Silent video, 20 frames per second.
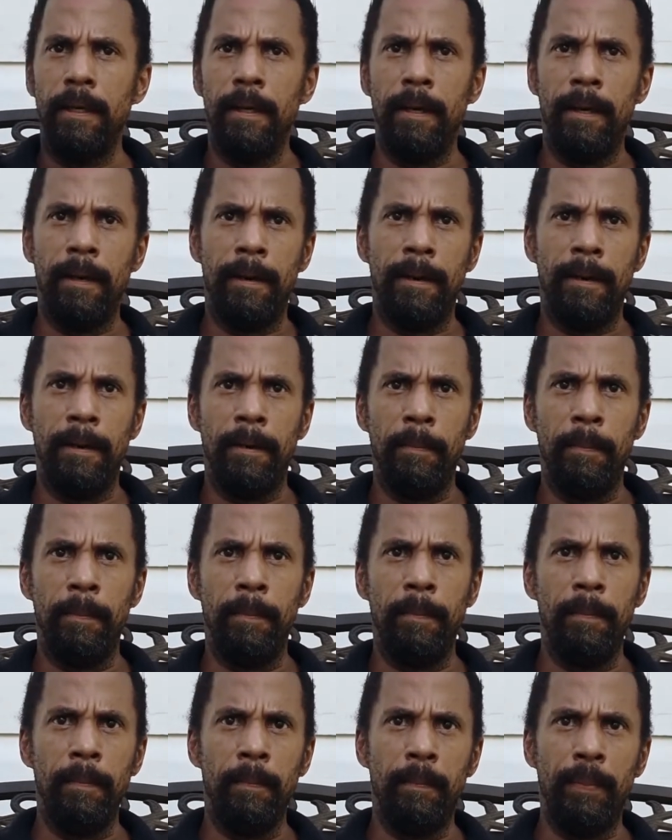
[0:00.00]

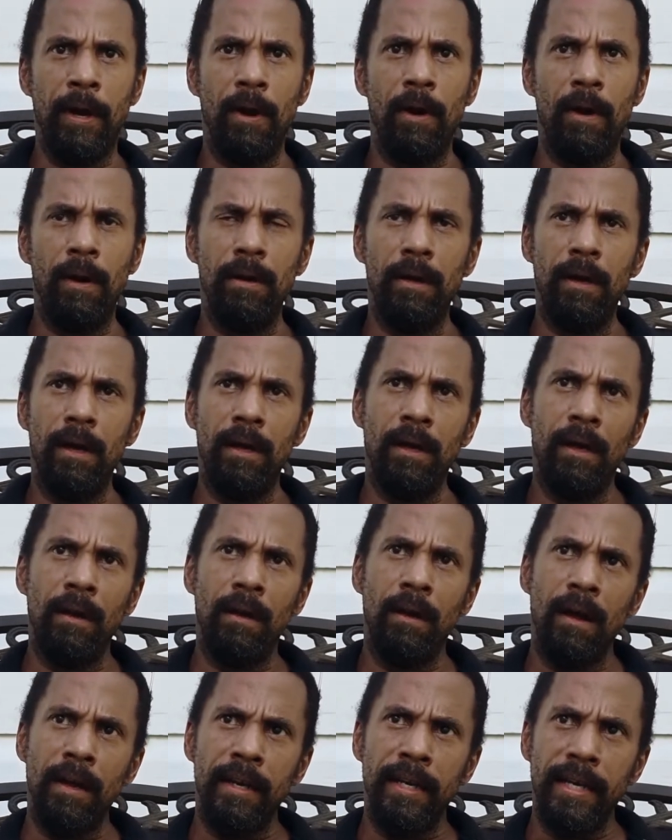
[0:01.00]
But a
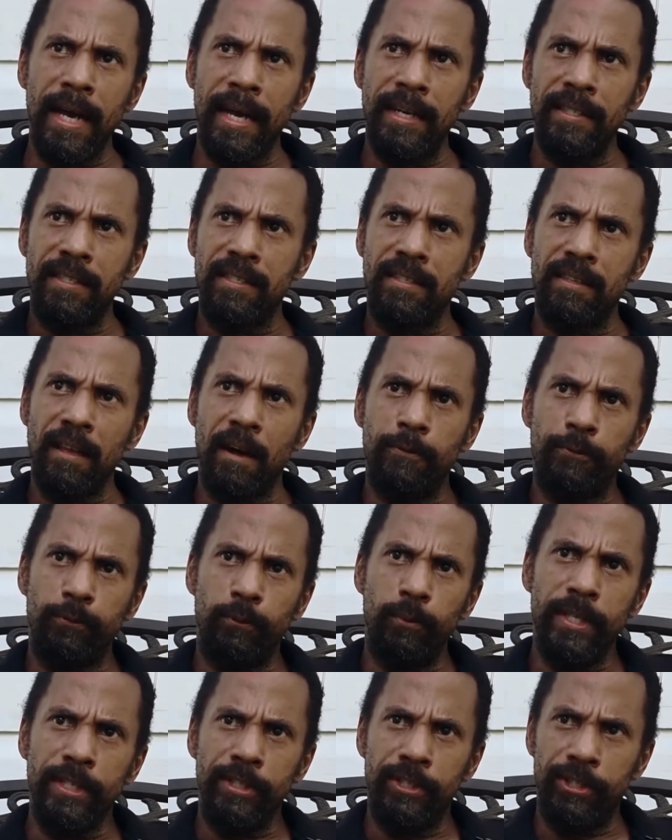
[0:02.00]
lot of that stuff
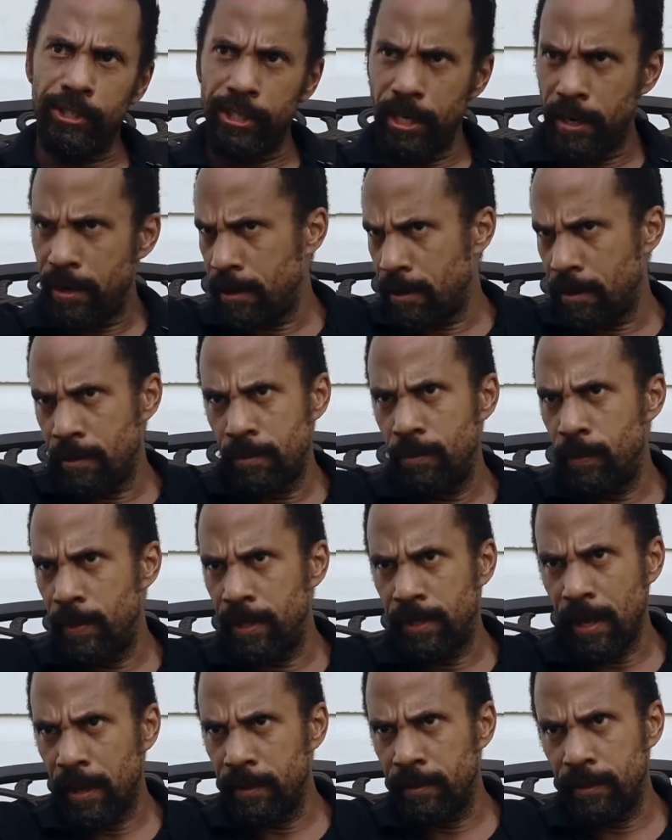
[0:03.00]
we share
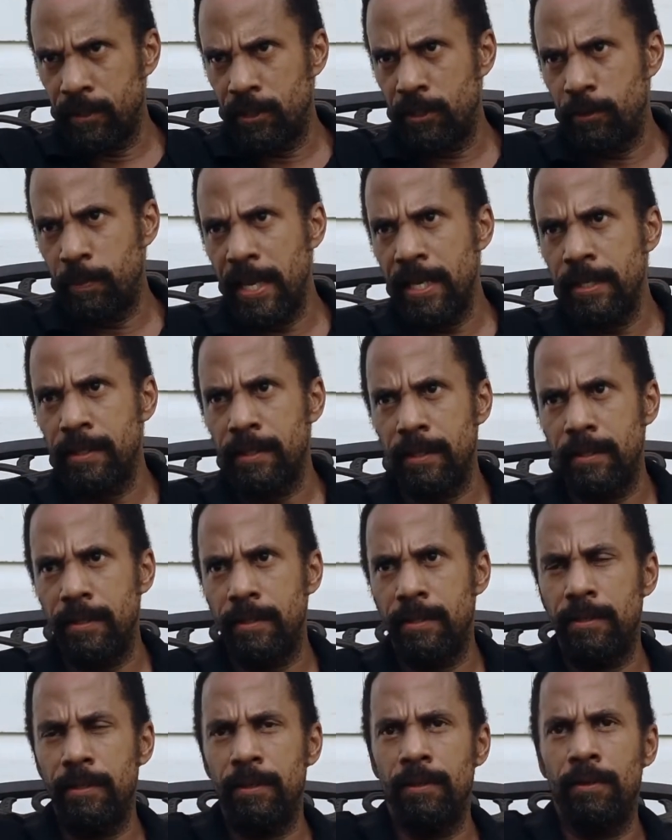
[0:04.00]
with other
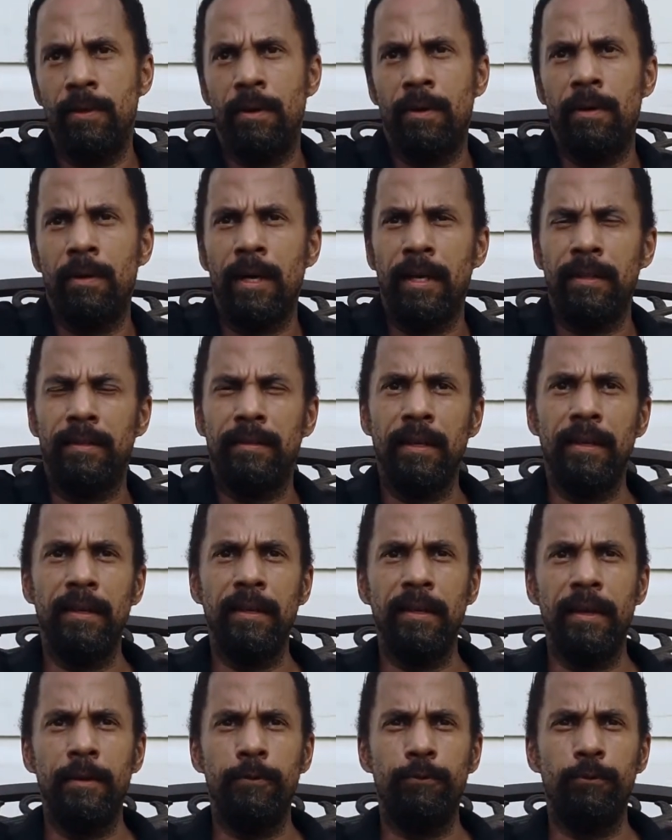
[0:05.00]
spaces. I
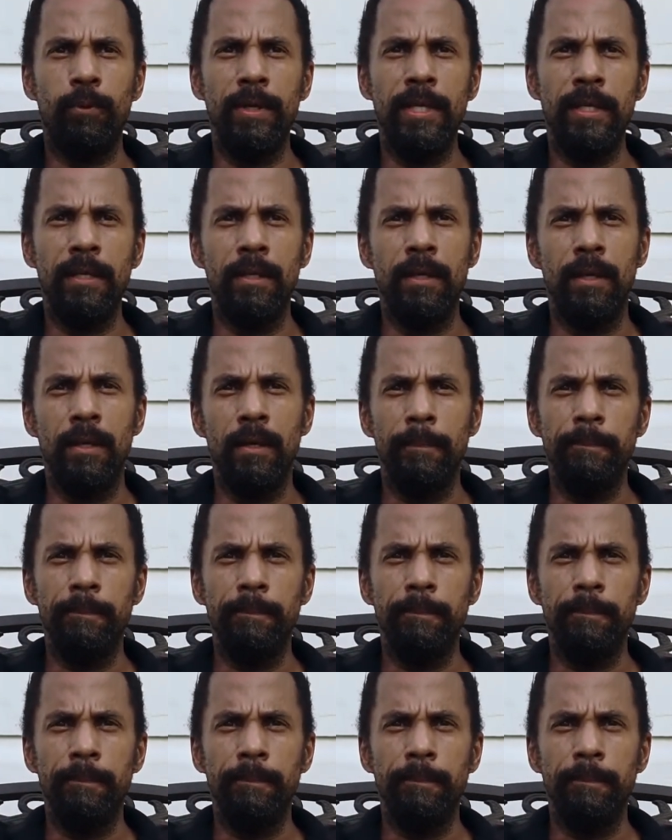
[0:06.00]
think if we